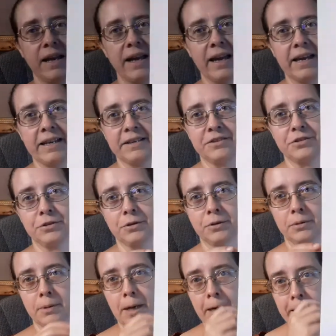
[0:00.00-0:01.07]
And
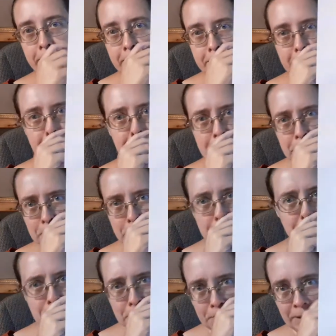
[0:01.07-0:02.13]
so I decided
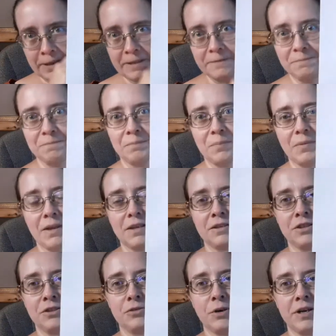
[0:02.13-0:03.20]
to uh,
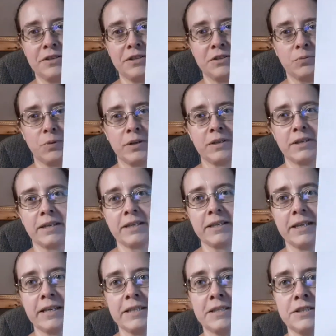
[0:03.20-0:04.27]
to try this one. Like
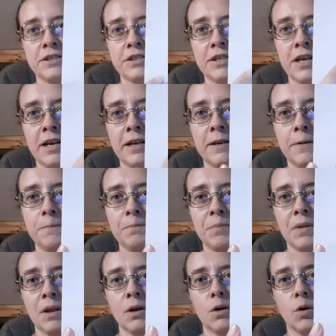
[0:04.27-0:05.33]
it's just got
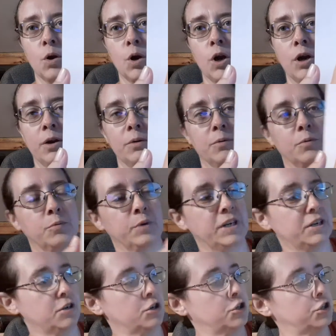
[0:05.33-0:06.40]
a
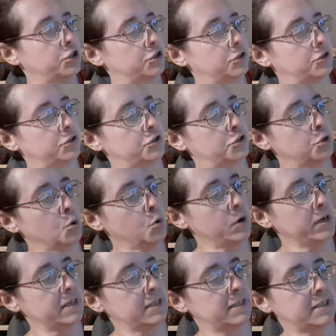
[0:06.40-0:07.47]
reader's
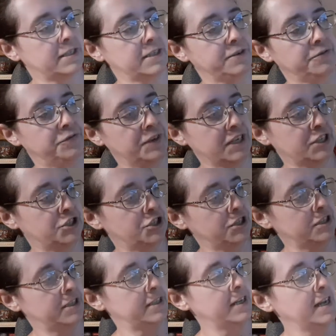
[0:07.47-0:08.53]
choice
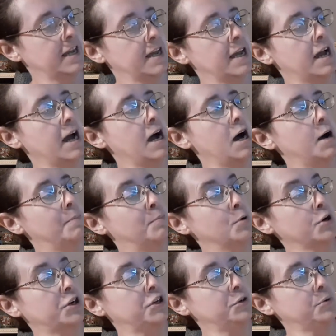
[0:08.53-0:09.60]
fiction, a
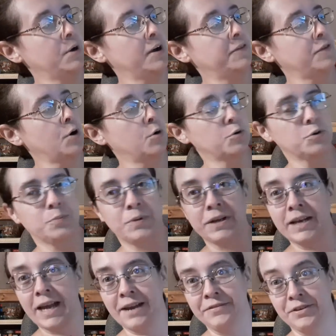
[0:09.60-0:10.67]
book you have owned but
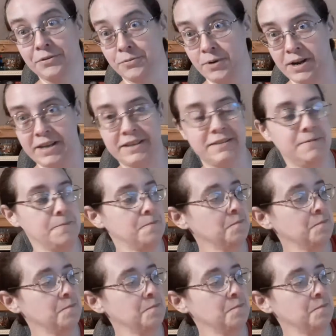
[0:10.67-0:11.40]
haven't read,